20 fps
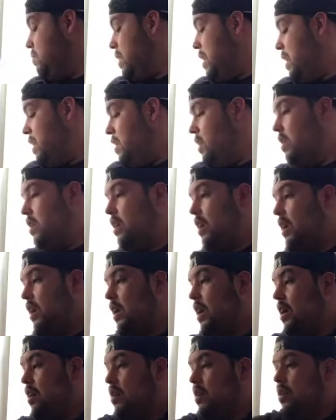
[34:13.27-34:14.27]
buy these. I
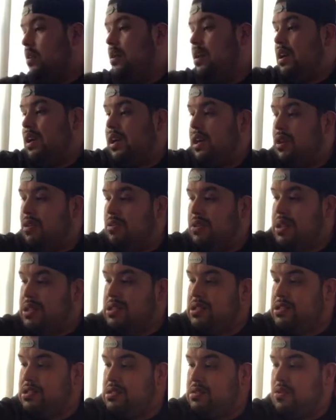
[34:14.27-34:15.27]
can't wait
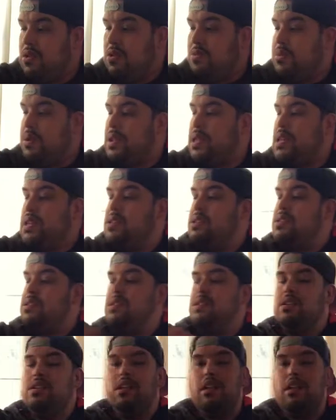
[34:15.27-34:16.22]
to open these.